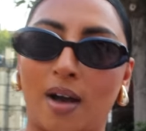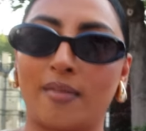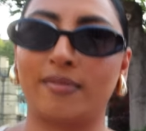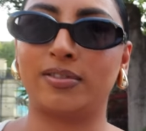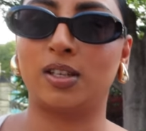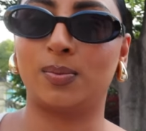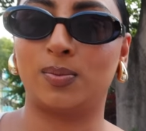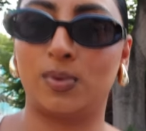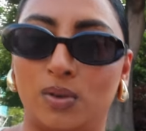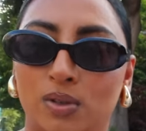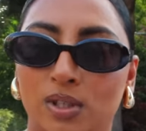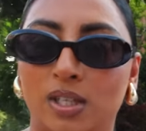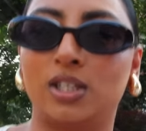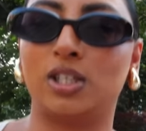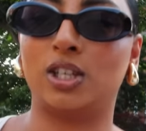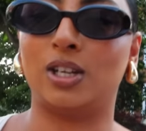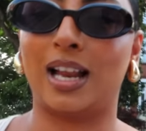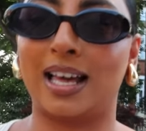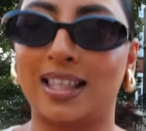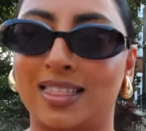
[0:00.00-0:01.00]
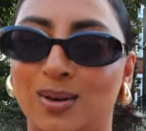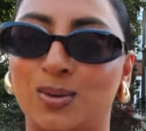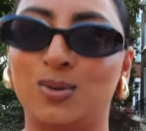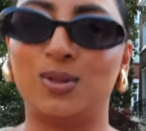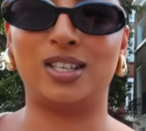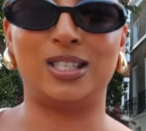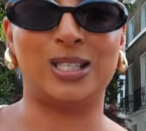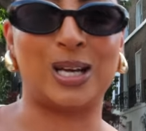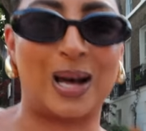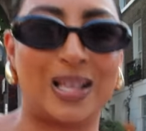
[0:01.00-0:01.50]
comfortable to do like all
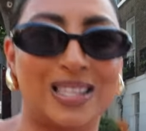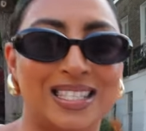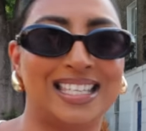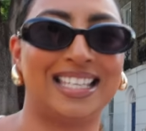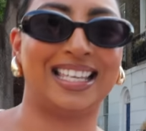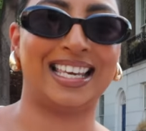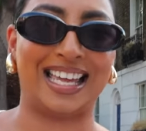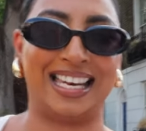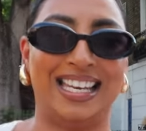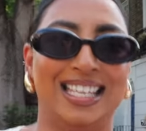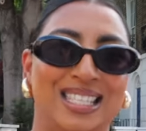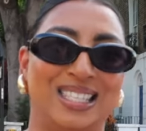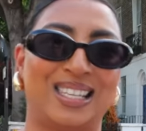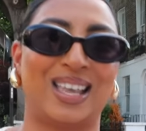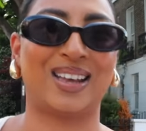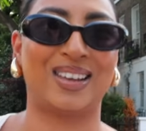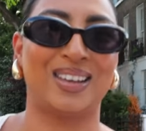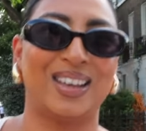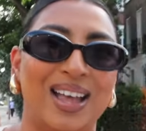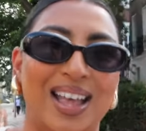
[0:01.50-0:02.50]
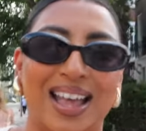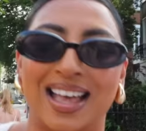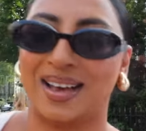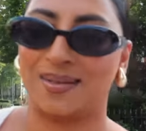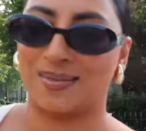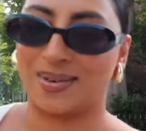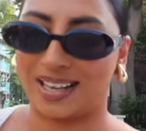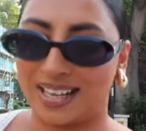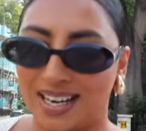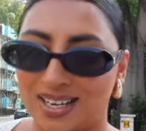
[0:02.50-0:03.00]
the dancing in. So
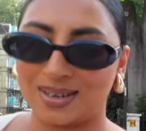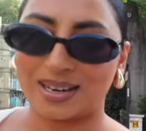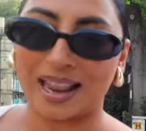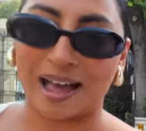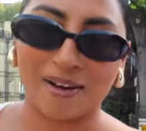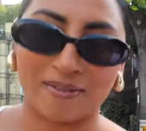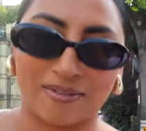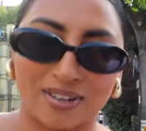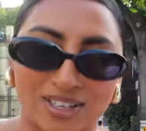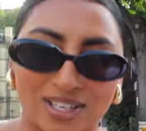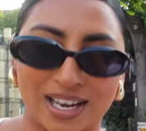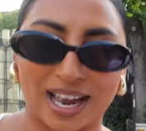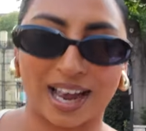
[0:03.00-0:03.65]
we're gonna do an outfit